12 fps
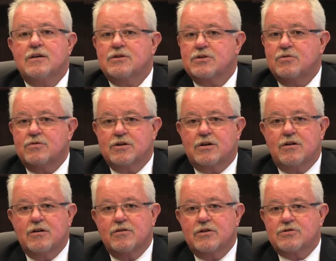It's going to
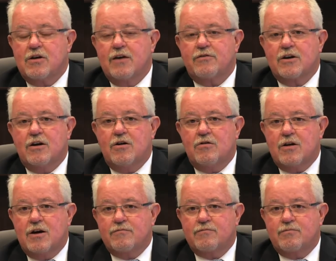clear the traffic a whole
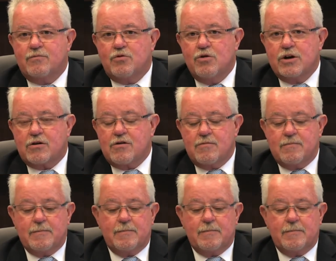lot quicker.